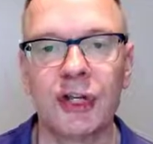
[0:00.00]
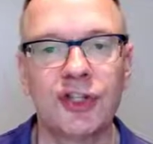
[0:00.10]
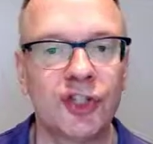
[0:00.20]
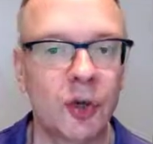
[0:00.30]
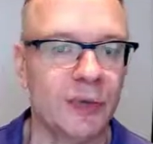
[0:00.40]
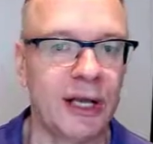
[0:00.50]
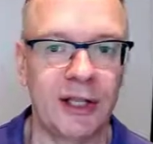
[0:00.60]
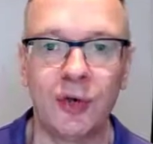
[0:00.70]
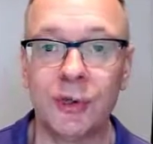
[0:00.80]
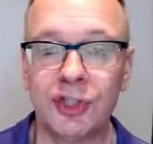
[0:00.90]
so that
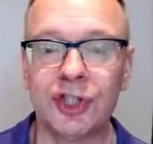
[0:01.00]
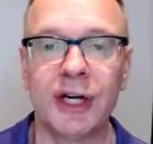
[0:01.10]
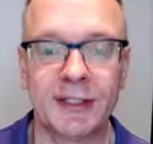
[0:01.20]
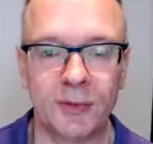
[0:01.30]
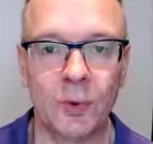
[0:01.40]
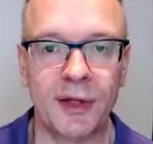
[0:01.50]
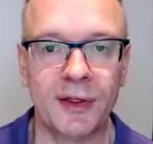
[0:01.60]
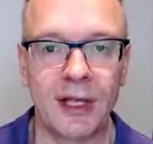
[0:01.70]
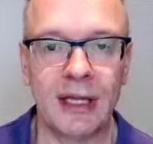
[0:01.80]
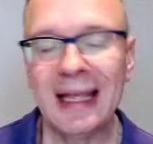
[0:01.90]
you adjust one
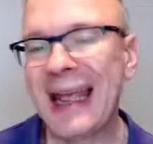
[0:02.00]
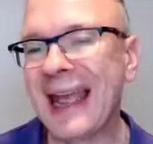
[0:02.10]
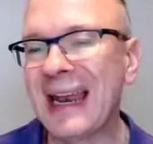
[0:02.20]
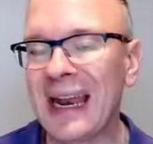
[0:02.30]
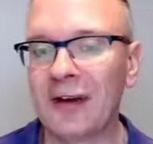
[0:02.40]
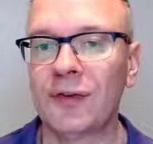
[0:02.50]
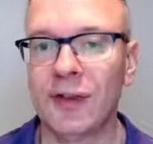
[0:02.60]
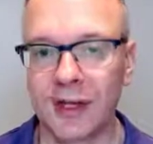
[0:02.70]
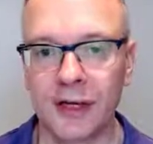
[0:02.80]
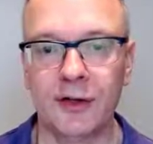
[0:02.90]
thing and
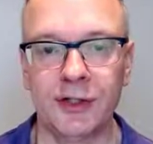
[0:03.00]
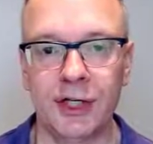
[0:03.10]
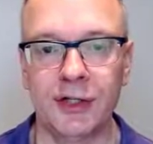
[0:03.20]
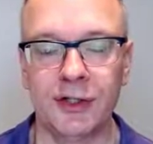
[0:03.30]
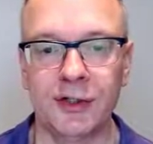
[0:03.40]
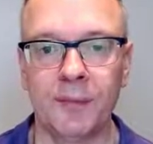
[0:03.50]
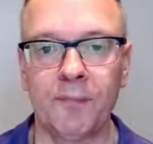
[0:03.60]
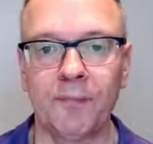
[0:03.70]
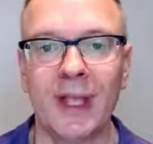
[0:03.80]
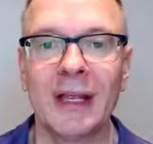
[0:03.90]
everything else changes.
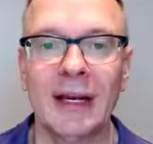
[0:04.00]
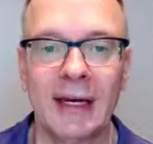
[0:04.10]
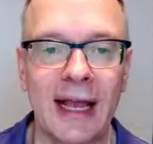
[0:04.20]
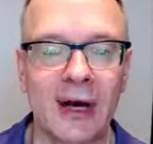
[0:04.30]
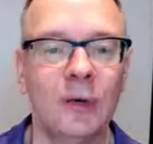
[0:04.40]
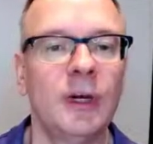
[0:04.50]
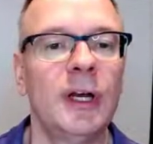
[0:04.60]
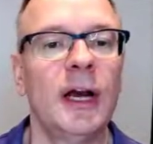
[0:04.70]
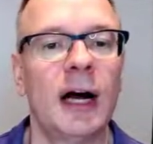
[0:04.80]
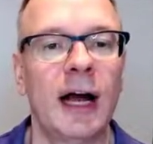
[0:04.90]
Now,
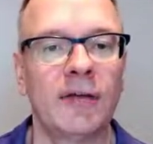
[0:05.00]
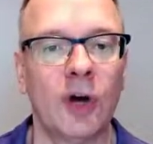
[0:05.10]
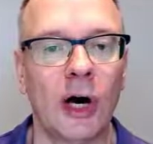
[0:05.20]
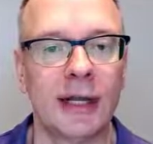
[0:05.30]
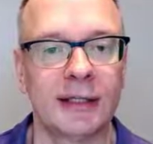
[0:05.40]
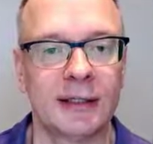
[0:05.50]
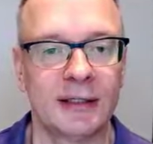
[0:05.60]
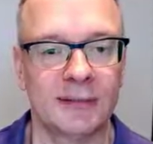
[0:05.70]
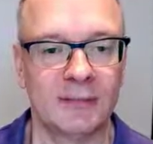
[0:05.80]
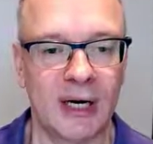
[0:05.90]
I've got
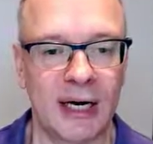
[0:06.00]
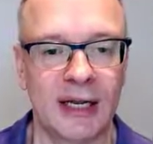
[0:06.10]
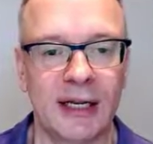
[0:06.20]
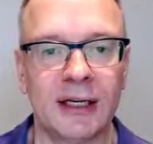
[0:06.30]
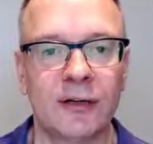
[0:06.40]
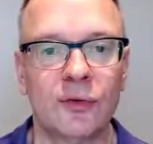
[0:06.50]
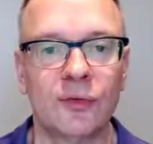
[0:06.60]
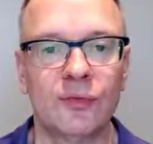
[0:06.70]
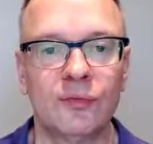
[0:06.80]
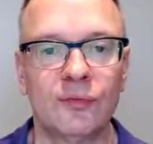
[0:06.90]
my
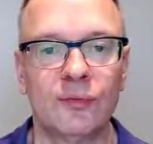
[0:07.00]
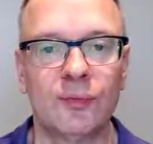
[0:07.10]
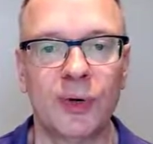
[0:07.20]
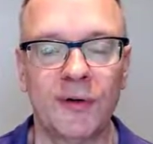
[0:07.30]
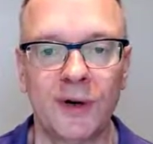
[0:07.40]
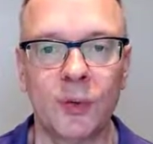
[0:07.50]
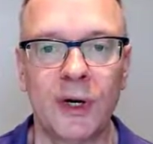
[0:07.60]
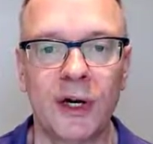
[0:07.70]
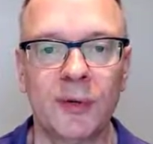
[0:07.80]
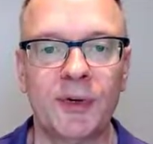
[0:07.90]
perfect
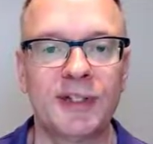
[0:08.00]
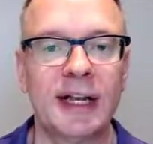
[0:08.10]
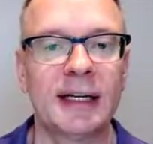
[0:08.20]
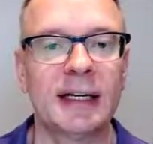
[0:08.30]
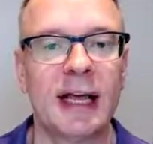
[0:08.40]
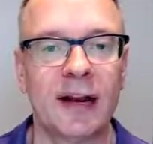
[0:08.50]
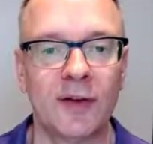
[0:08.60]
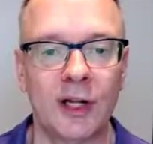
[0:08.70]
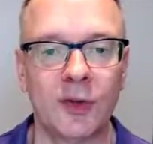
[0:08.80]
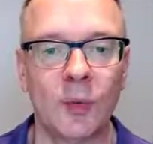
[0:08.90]
100% and I've
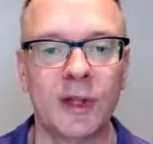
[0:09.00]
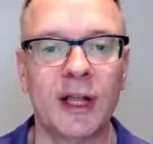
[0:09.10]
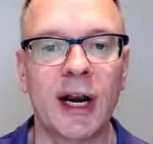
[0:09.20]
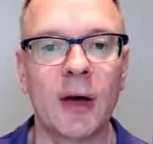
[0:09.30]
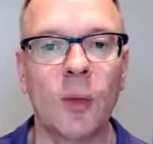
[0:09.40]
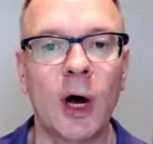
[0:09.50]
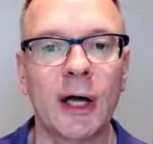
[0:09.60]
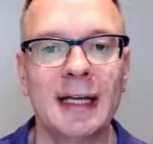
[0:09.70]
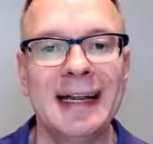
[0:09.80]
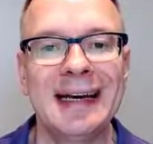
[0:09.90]
got the one that I
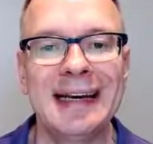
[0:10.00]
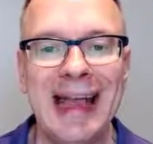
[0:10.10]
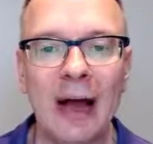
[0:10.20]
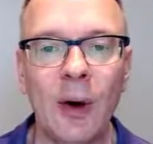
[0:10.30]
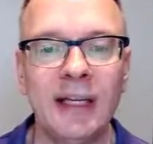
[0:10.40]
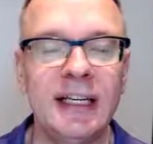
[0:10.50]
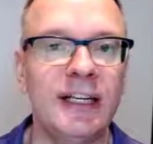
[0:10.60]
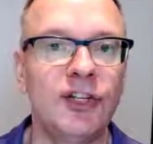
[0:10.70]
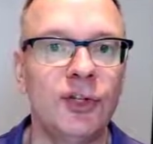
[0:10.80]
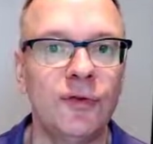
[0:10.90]
want. Now I
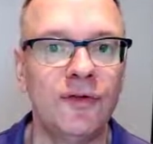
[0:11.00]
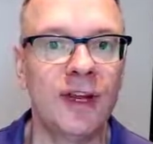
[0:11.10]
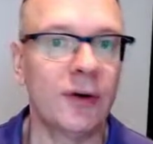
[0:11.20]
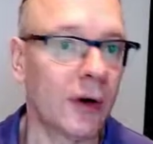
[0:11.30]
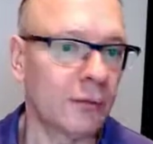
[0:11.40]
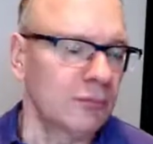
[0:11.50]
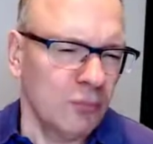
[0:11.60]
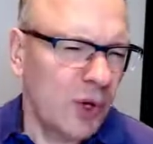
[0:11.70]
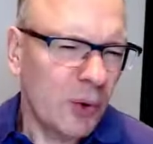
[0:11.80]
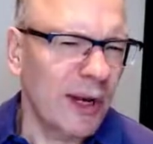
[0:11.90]
need to figure out,
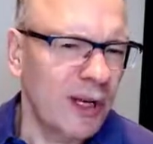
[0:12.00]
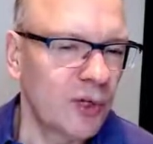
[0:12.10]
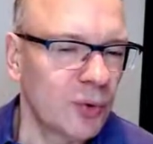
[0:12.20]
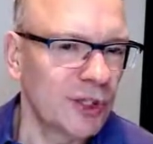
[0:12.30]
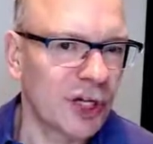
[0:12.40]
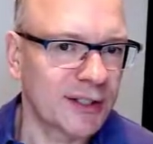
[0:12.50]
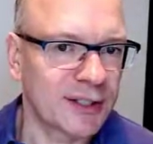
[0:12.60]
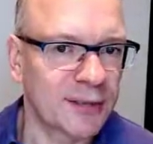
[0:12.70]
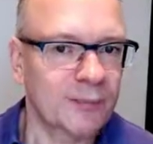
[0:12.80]
where do I need to adjust it?